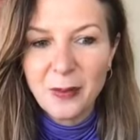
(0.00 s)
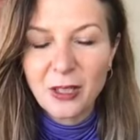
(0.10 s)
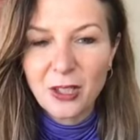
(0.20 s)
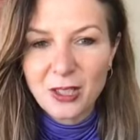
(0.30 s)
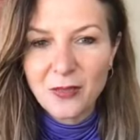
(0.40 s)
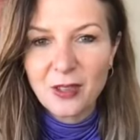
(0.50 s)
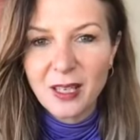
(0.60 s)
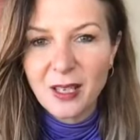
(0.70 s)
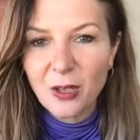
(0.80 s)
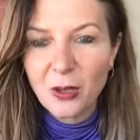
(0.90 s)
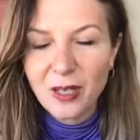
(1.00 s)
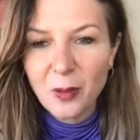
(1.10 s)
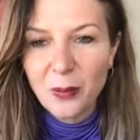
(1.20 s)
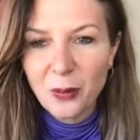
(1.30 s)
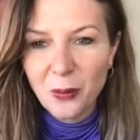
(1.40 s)
because of the
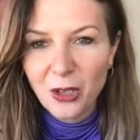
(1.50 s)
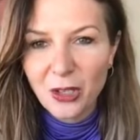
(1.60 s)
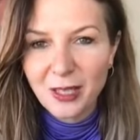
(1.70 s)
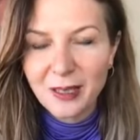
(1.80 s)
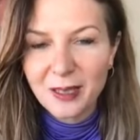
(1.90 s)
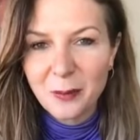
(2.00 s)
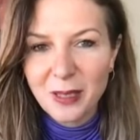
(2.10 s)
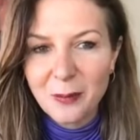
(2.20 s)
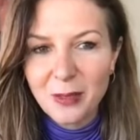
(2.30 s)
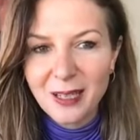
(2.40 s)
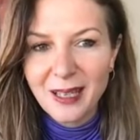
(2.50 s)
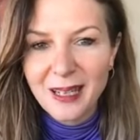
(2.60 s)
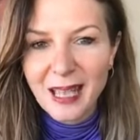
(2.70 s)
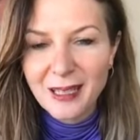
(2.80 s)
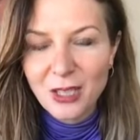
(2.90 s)
incredible work and commitment
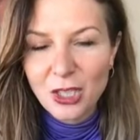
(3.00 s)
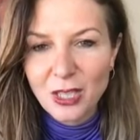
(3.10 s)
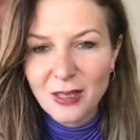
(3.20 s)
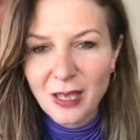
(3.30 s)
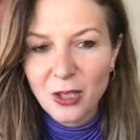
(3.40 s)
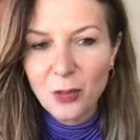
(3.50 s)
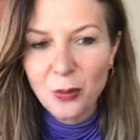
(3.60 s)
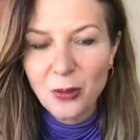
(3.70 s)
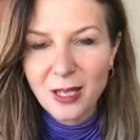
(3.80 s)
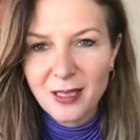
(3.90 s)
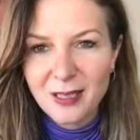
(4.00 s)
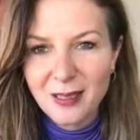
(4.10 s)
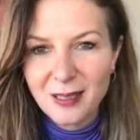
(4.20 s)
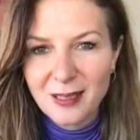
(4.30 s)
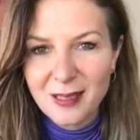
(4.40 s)
and energy that you put into
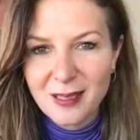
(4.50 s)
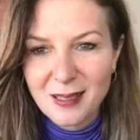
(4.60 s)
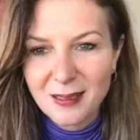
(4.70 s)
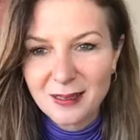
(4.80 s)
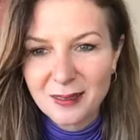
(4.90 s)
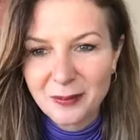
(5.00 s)
this.